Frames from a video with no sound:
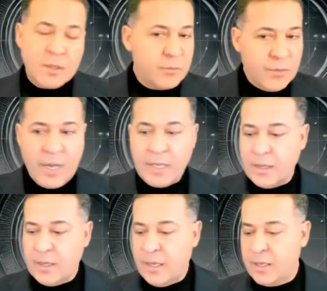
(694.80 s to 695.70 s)

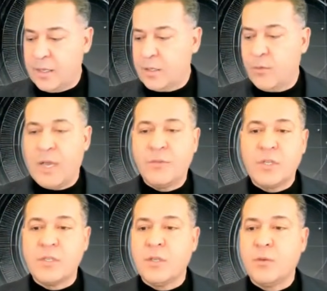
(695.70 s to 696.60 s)
fine, the wife
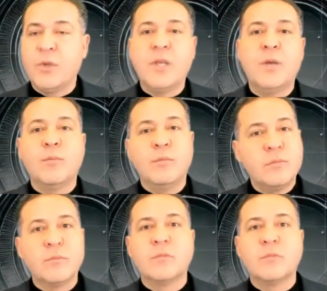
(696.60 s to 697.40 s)
doesn't live with him,